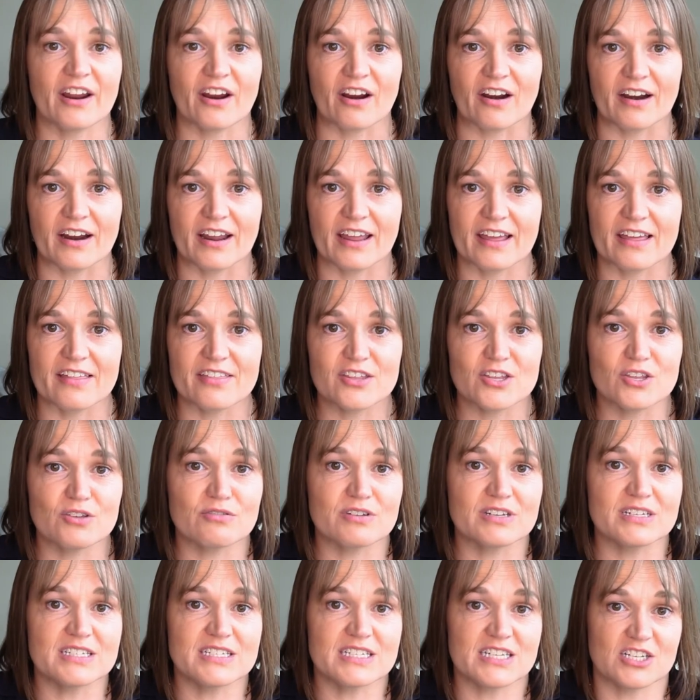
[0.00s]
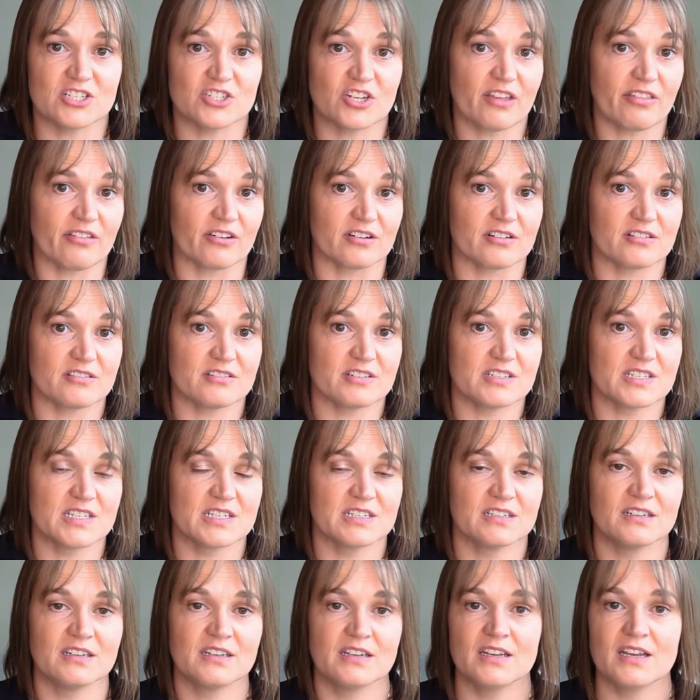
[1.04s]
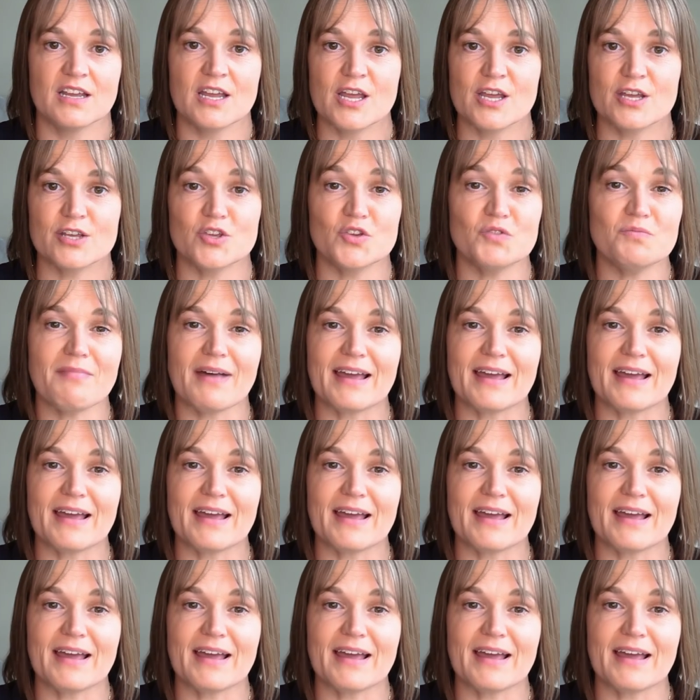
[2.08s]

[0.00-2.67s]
area that you can teach others you